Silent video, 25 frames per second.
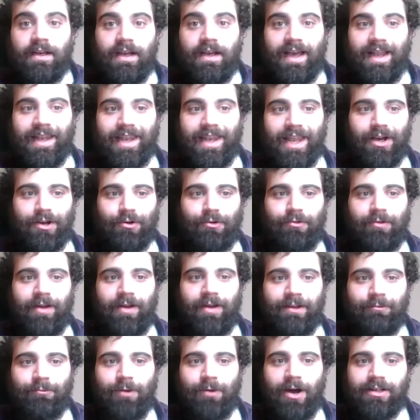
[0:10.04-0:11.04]
Hello,
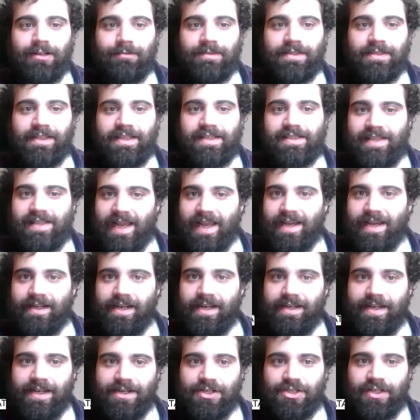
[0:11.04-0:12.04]
and welcome to the second
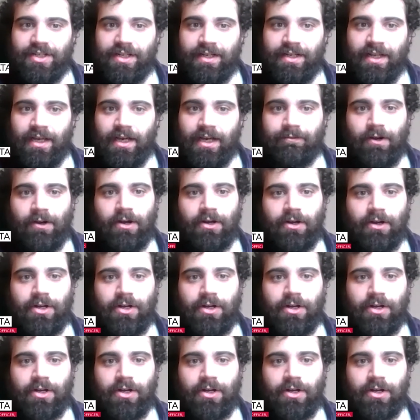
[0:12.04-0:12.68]
edition of our